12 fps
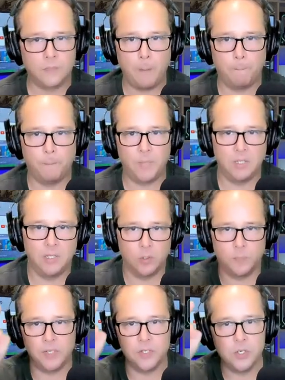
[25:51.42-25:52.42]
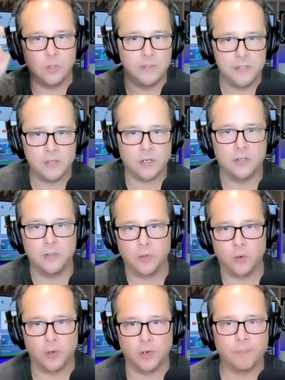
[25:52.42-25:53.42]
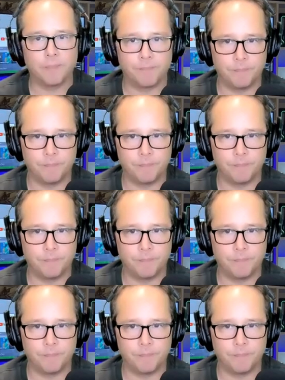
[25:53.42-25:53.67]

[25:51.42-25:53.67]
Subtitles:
Yep, a little punch hole in the corner.